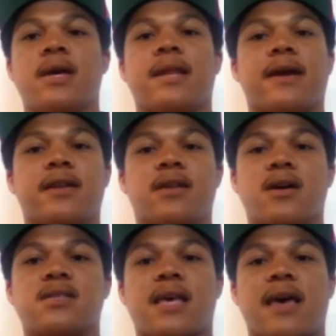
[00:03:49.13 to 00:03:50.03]
Now, he
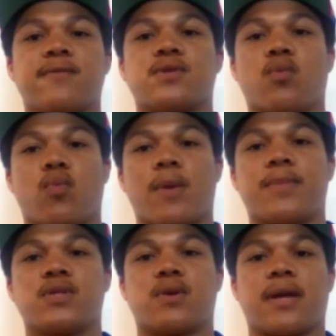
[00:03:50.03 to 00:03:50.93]
does have some
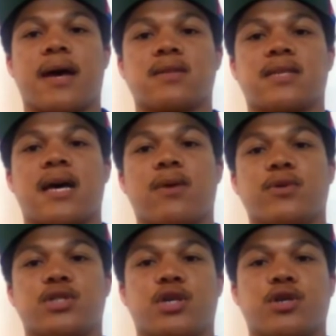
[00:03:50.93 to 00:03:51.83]
weapons on the outside
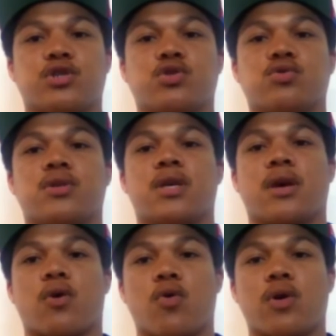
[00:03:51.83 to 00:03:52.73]
with Jared
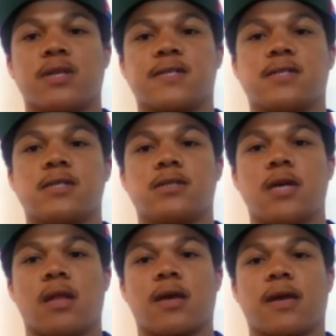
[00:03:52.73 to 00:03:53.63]
Judy and Cortland
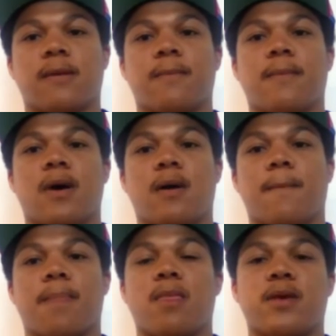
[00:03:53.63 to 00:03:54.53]
Sullivan.
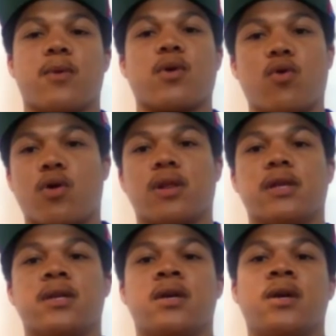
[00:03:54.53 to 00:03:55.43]
With
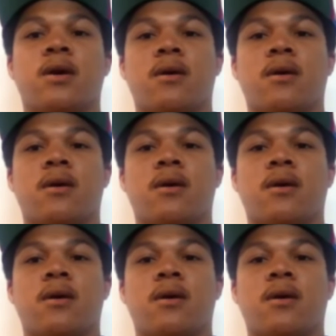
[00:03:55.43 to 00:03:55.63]
Cortland.